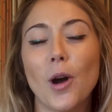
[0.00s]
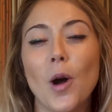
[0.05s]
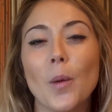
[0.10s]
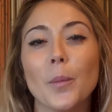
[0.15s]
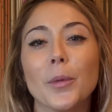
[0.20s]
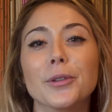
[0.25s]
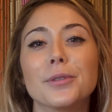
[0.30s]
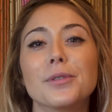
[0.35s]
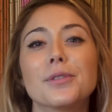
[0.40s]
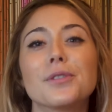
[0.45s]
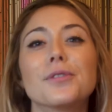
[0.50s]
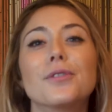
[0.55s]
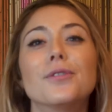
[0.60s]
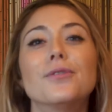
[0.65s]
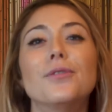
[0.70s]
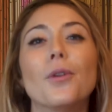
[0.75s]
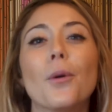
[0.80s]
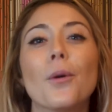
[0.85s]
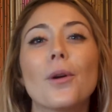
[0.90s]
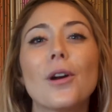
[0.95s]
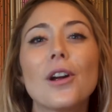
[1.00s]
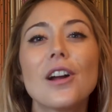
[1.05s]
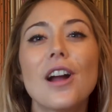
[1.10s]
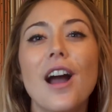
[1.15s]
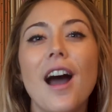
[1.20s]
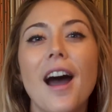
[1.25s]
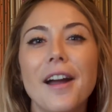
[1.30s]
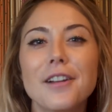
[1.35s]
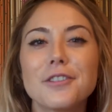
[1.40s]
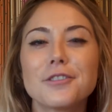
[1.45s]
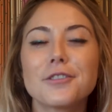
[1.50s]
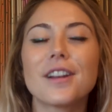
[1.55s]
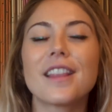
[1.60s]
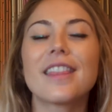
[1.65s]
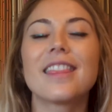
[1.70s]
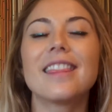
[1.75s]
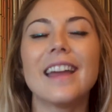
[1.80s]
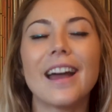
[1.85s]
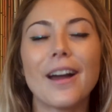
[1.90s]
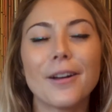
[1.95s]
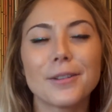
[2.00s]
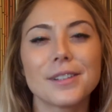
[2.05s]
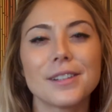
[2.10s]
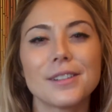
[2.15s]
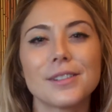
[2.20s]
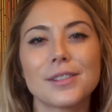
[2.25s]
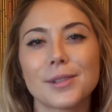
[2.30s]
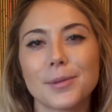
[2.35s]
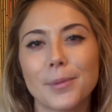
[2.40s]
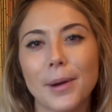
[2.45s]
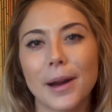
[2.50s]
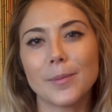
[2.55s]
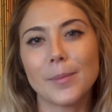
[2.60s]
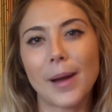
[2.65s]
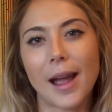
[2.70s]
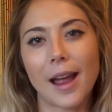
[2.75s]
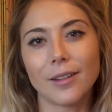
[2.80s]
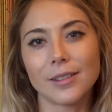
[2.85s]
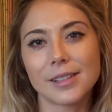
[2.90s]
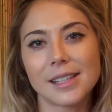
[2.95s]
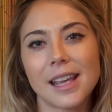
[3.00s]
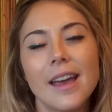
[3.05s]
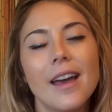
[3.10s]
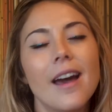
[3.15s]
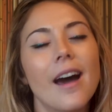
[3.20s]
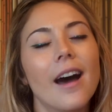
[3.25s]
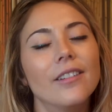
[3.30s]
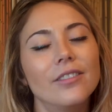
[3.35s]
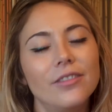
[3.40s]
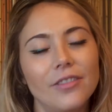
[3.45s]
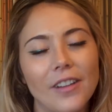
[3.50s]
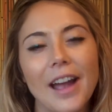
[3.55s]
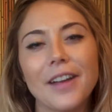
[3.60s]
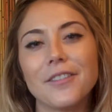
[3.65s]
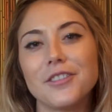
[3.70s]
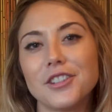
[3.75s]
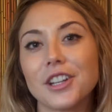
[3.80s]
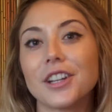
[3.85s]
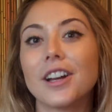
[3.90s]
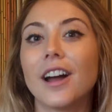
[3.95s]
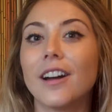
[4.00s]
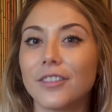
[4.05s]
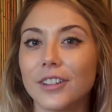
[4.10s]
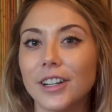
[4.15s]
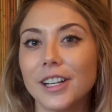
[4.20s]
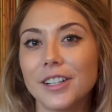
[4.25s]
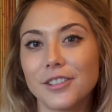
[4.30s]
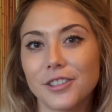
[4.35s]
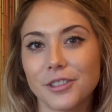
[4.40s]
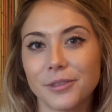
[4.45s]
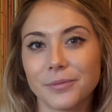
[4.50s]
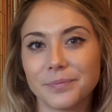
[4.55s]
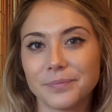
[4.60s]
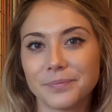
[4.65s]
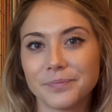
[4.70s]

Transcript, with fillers: almost 400,000 square miles of 5G coverage.